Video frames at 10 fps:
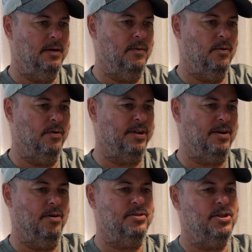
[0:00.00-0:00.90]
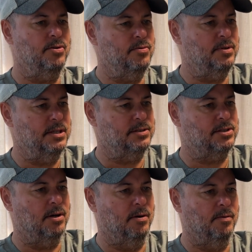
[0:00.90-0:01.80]
or the cartoon.
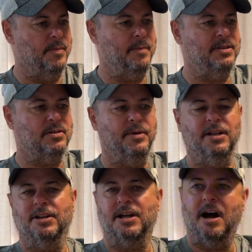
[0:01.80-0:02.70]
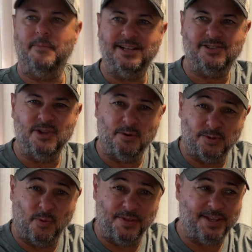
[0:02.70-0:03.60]
So maybe somebody in the comments
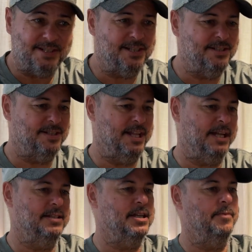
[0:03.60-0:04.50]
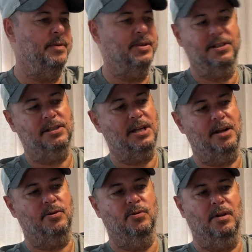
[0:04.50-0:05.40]
knows what this is and they can tell me, but this is
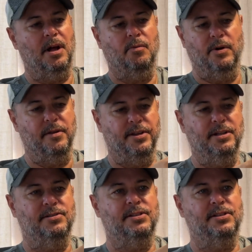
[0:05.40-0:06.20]
kind of cool. I'll wear these